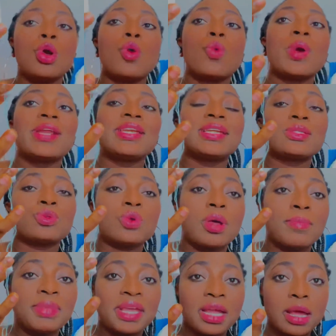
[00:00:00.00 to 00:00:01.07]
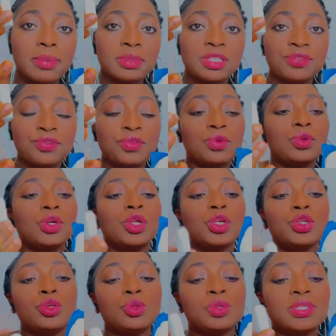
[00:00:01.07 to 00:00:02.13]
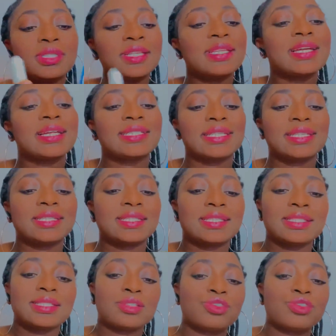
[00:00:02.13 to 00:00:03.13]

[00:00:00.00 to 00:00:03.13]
When this one becomes full, you will see that it's